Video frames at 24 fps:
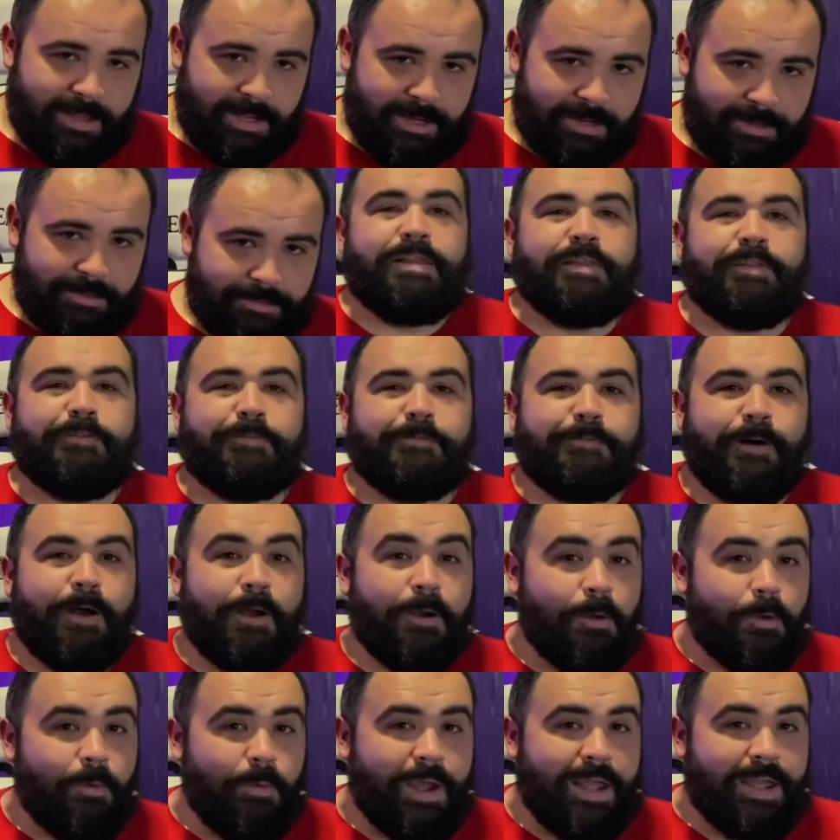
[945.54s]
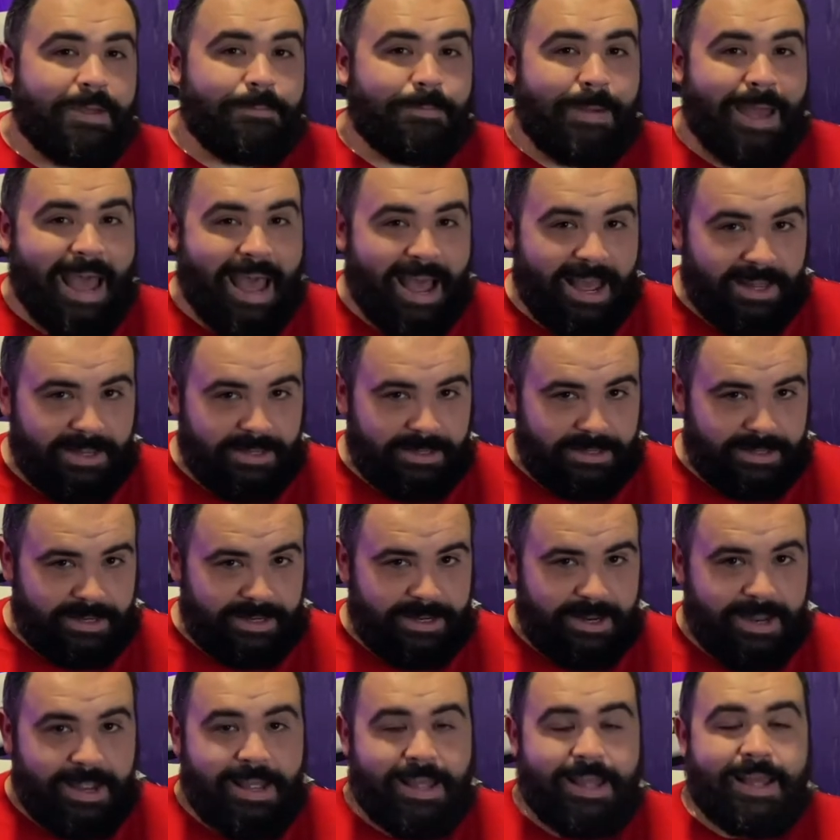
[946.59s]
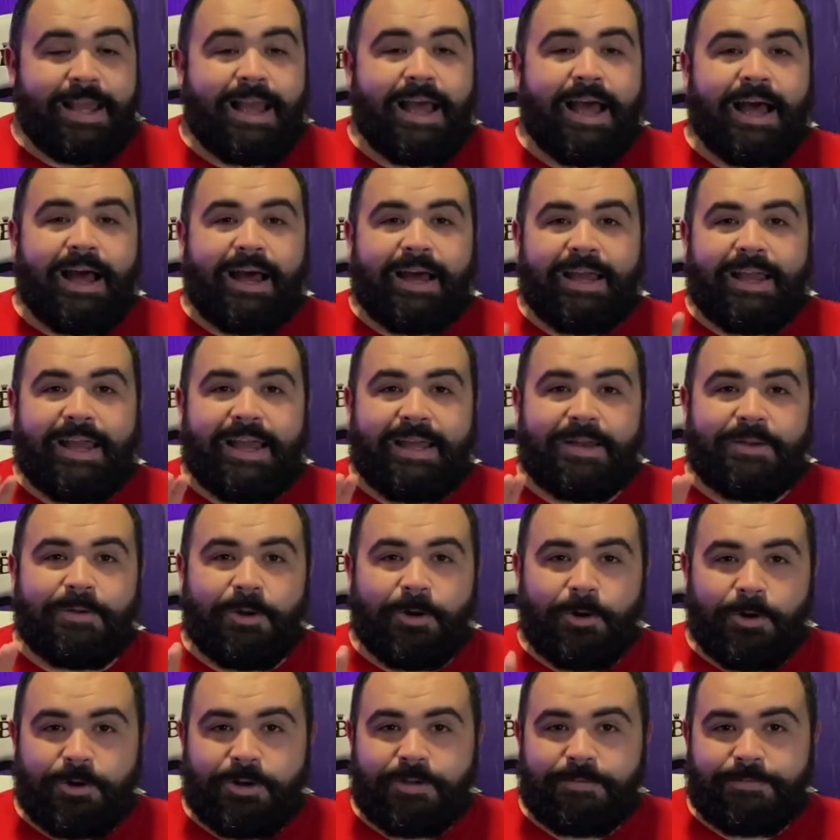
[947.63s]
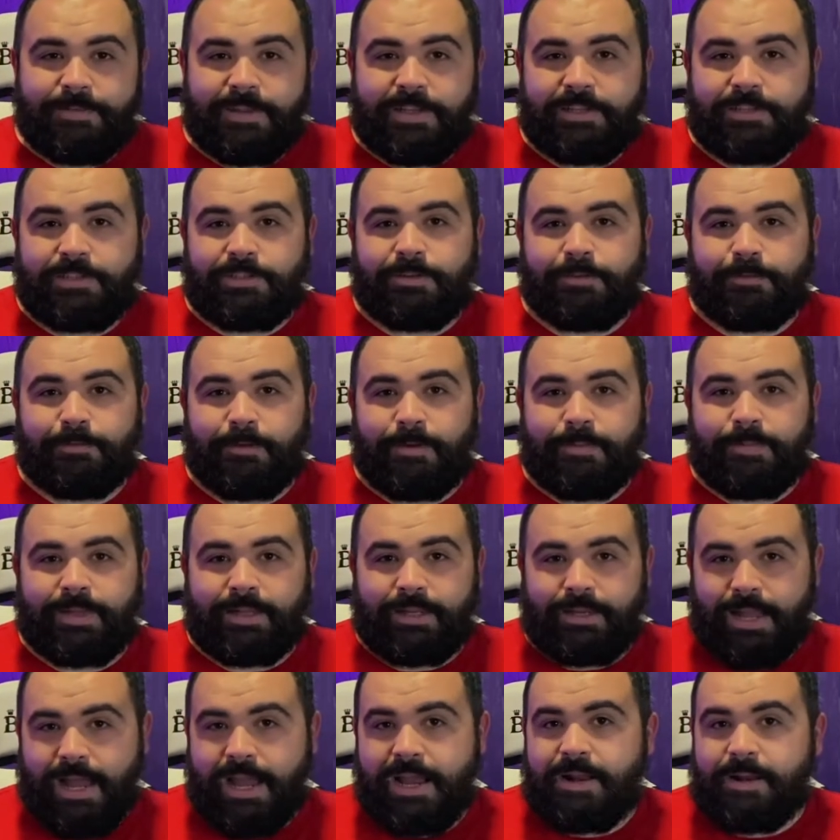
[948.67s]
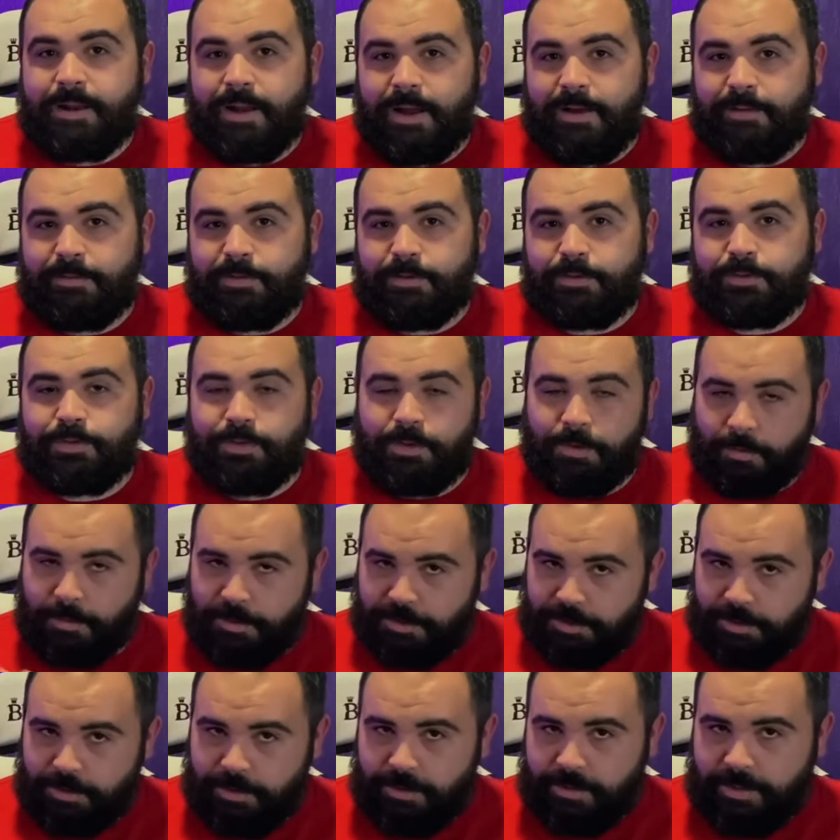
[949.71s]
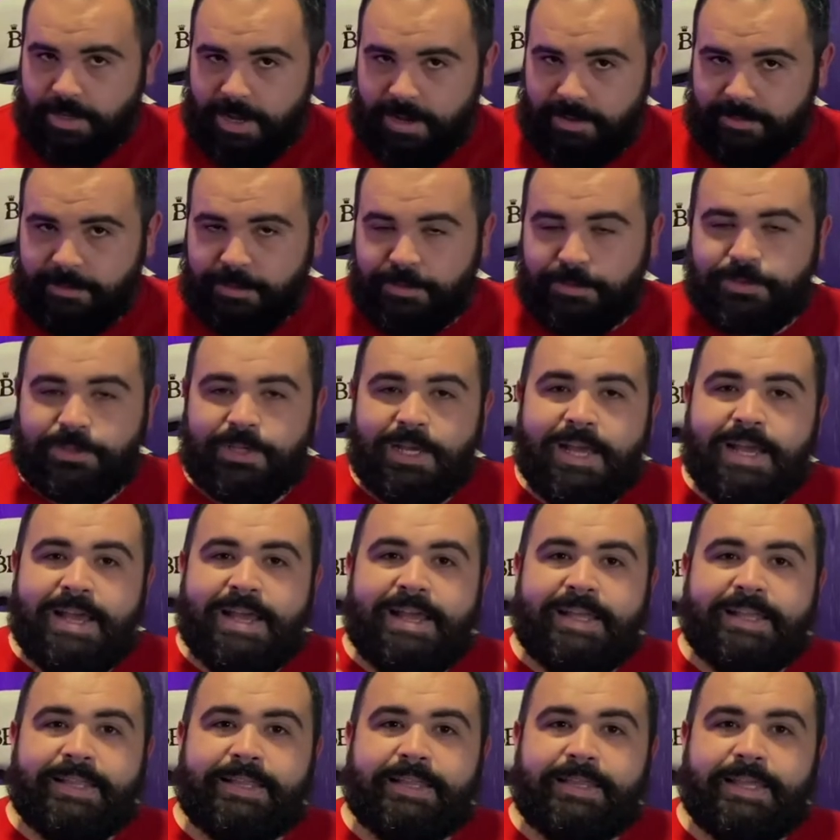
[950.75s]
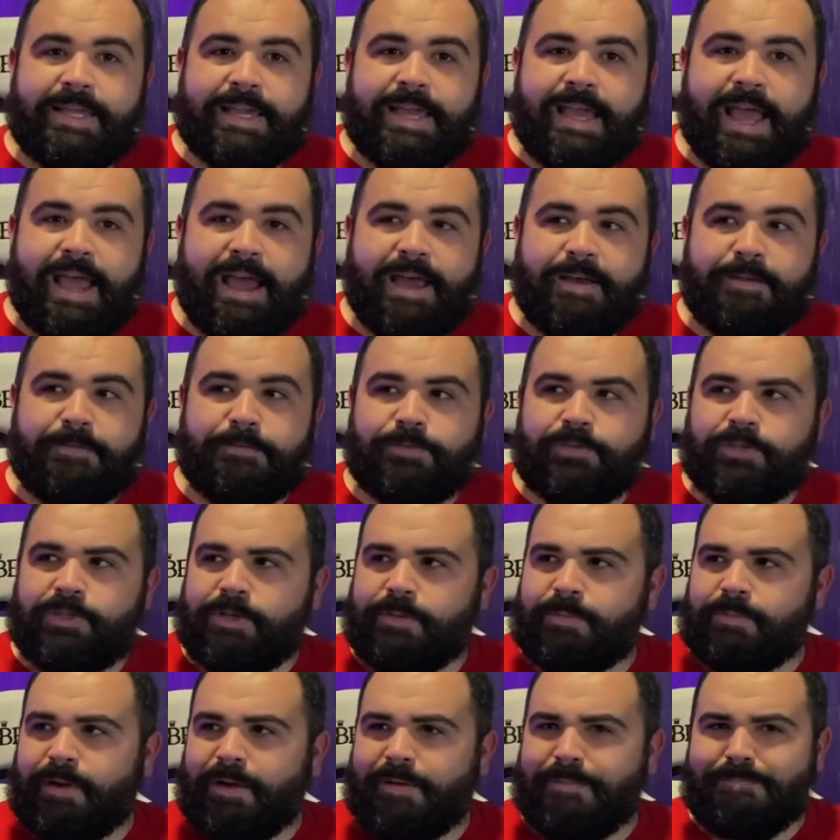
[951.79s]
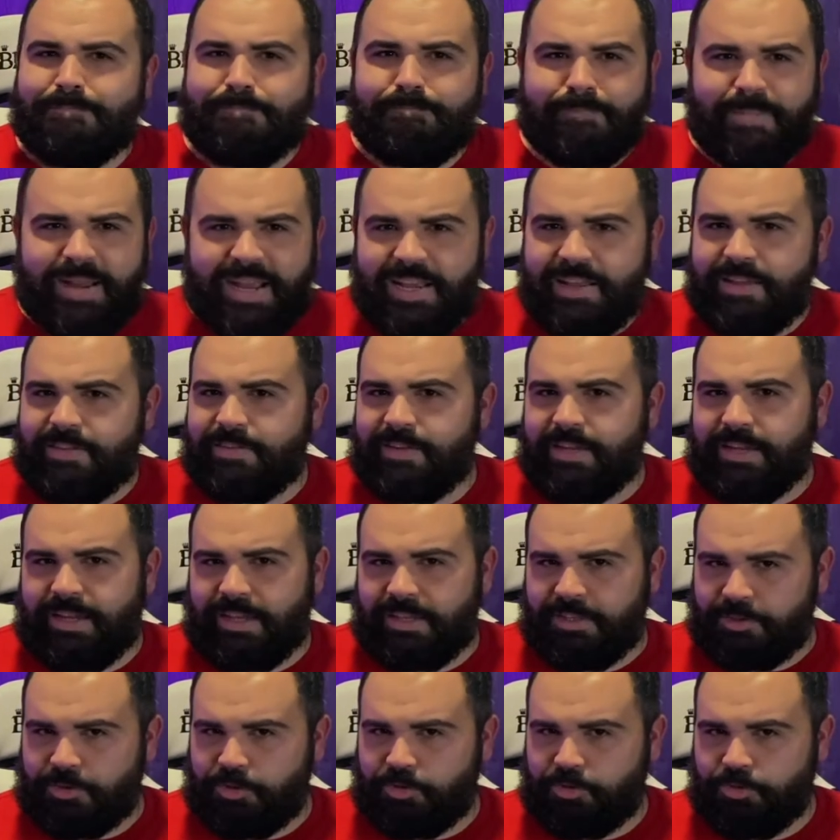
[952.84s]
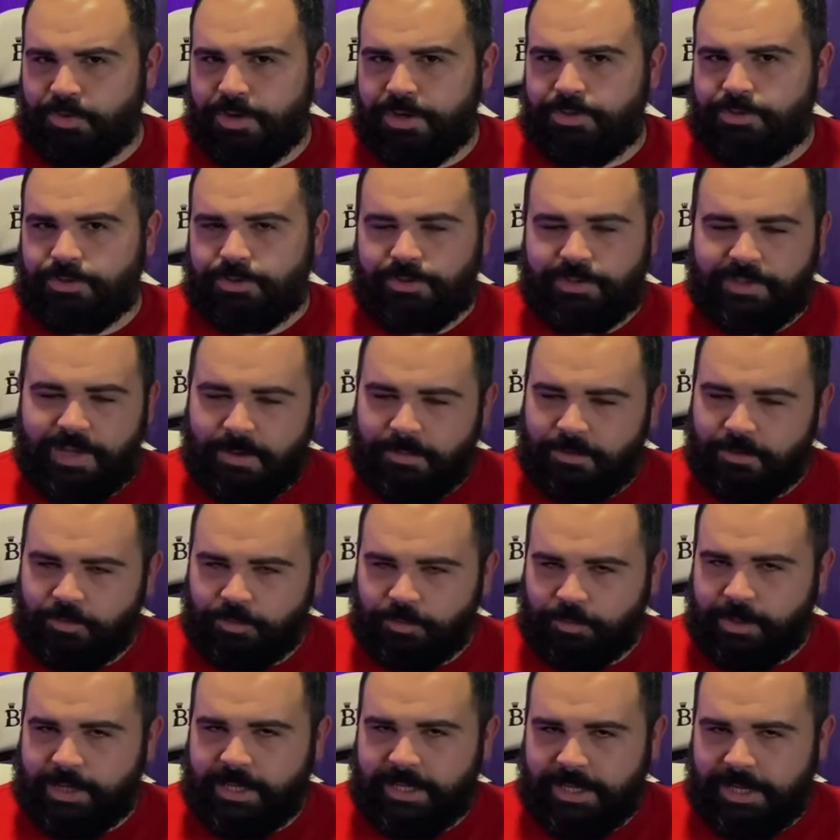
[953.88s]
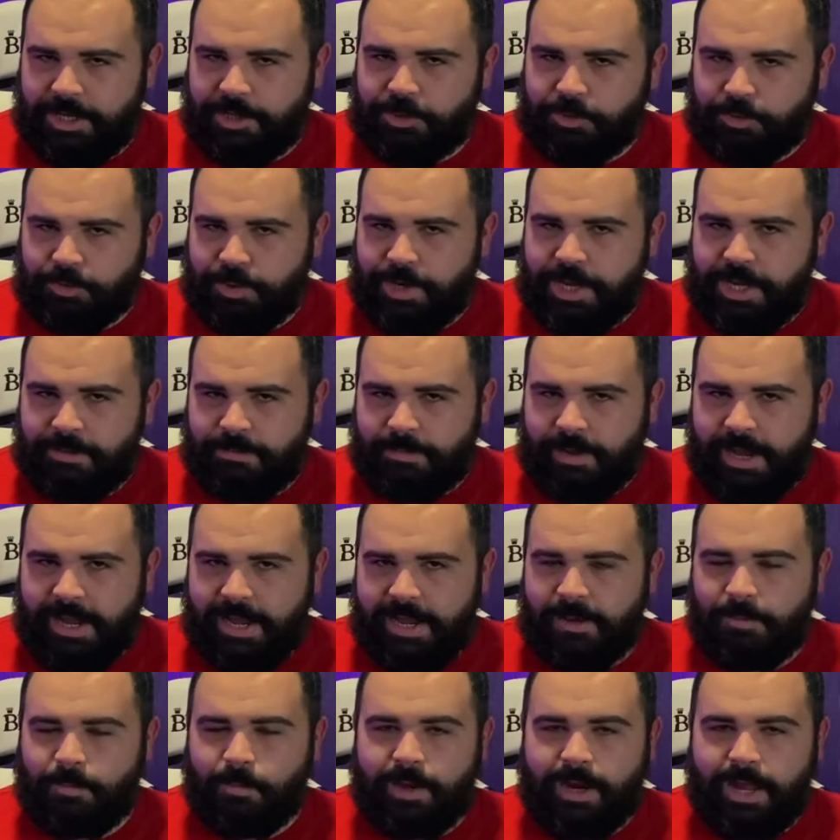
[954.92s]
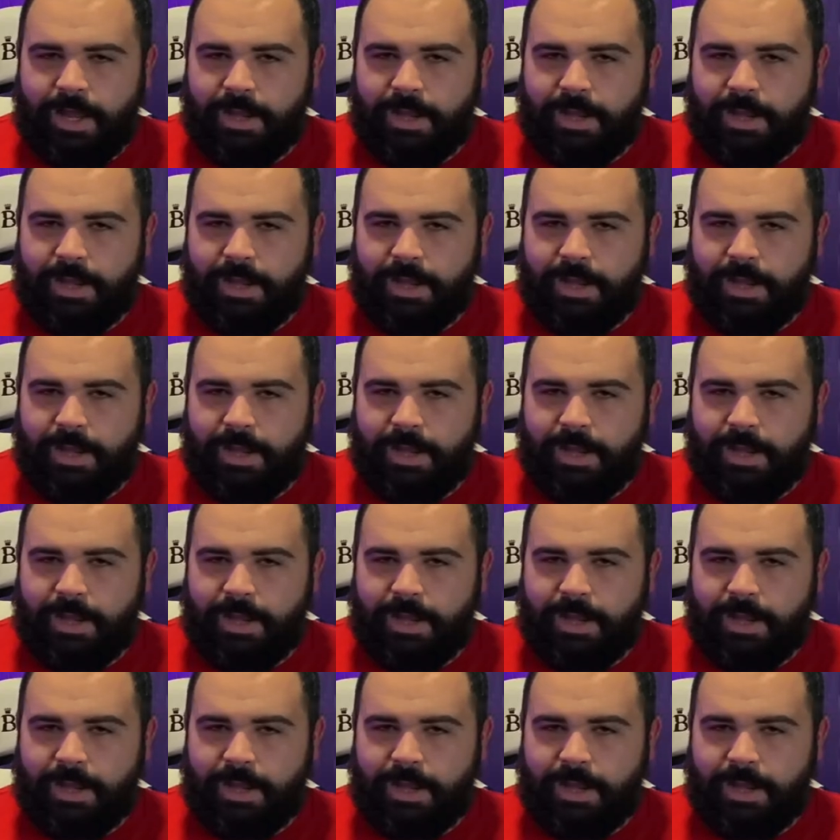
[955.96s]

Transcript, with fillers: there. The Faraway Paladin. I had heard of this from the light novels, the original novels. They have some amazing illustrations. I was really intrigued by it when